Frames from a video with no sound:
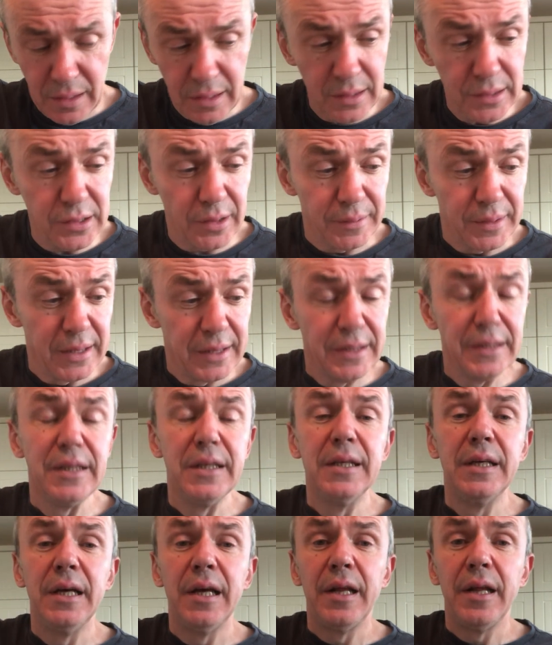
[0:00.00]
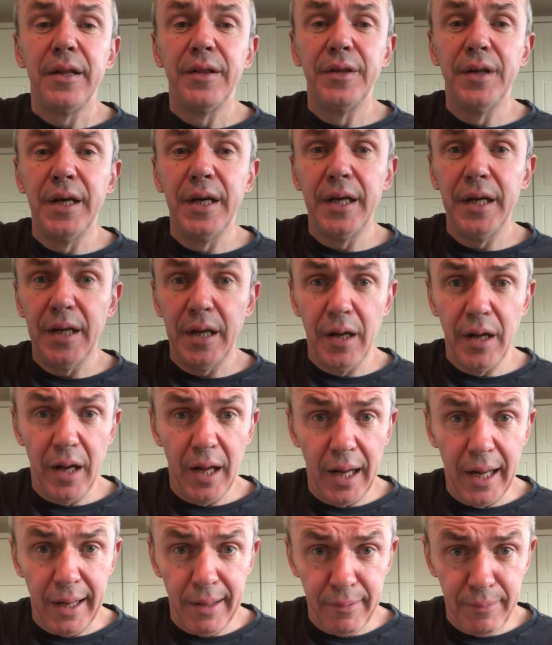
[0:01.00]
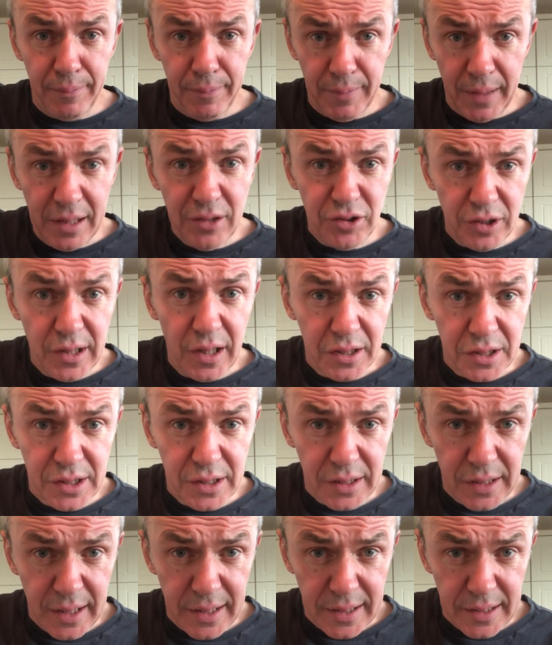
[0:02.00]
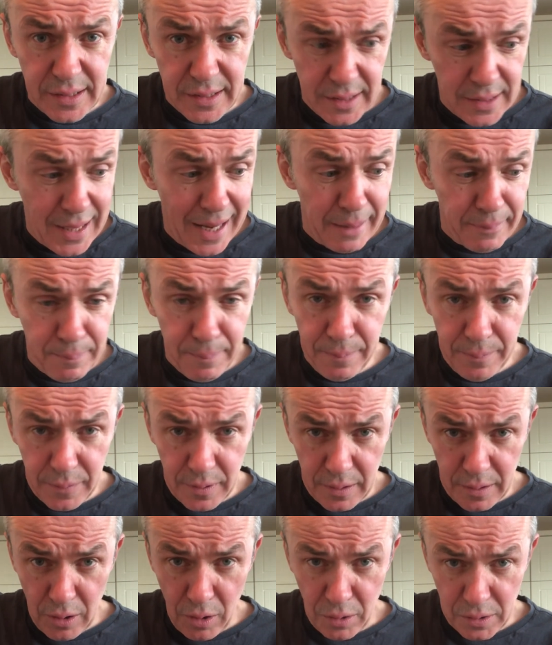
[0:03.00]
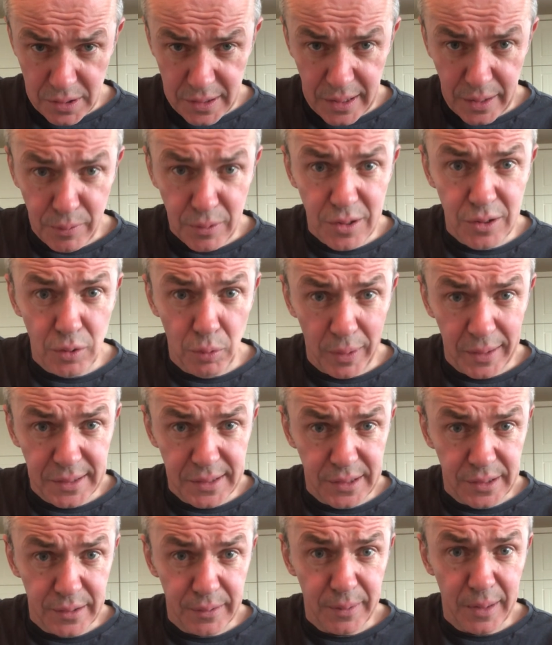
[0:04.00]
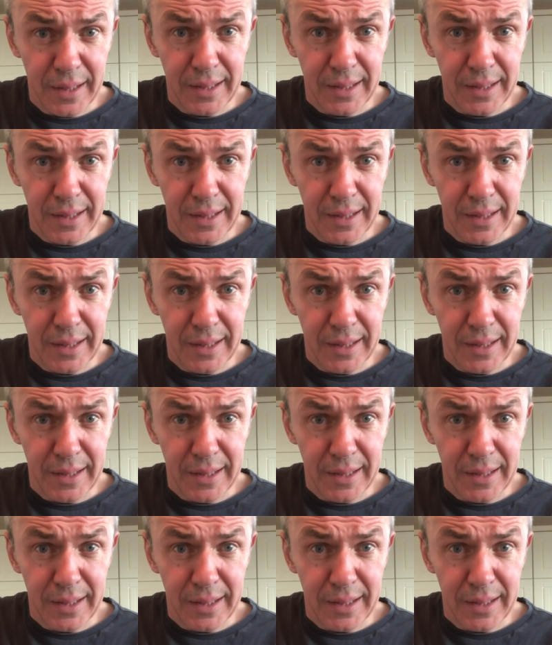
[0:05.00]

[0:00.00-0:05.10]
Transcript: So the introduction is that chord sequence twice through,